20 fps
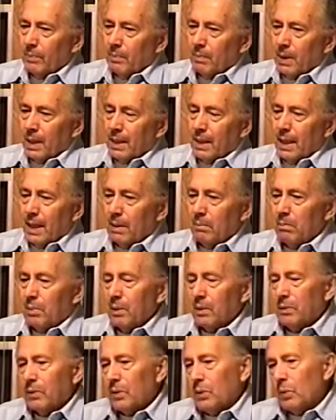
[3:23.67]
my dad
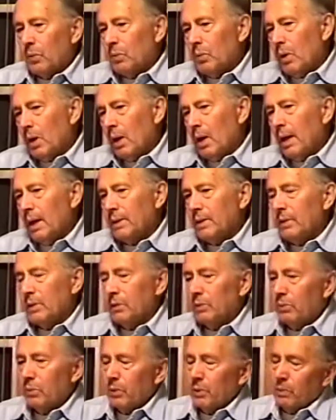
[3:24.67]
built a garage or
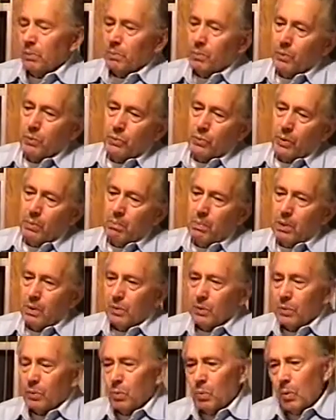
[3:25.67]
would
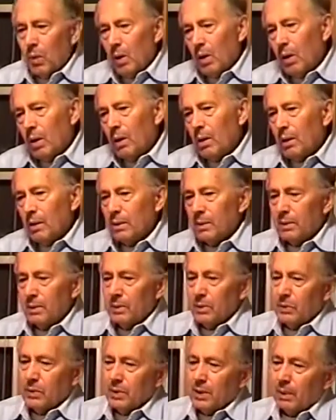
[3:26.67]
rebuild a wall or
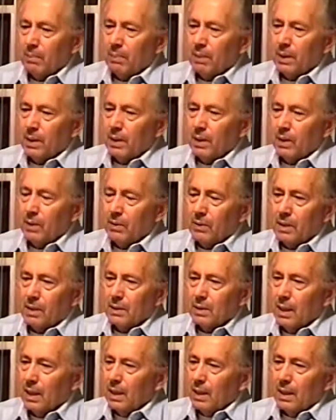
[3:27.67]
do something,
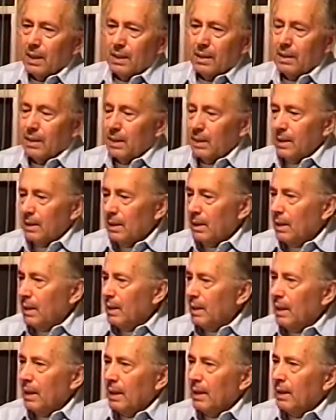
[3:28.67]
because
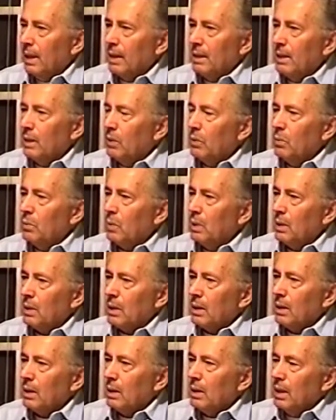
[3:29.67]
they needed
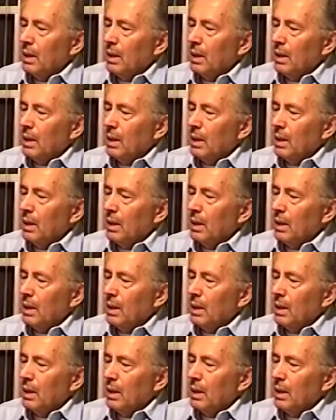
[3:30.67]
work.